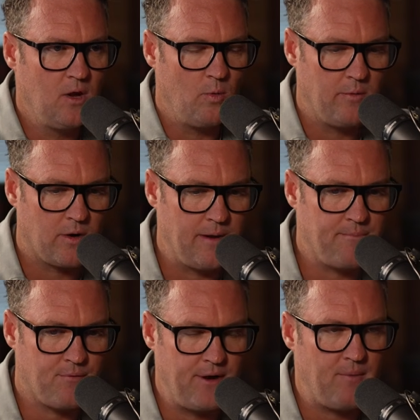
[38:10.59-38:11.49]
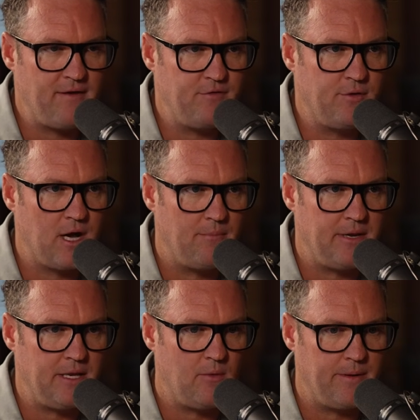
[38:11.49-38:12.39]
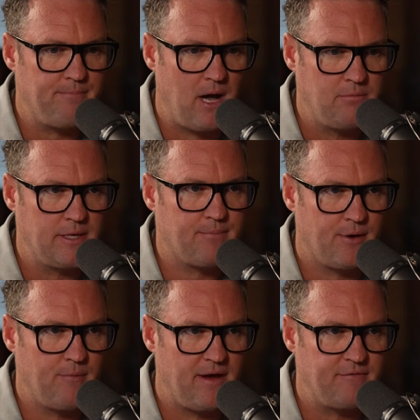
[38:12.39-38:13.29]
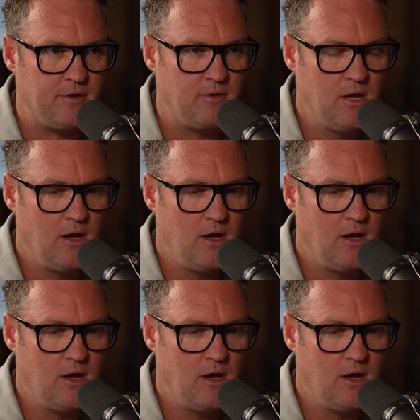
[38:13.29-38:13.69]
We were a pre-revenue company going public pre-revenue.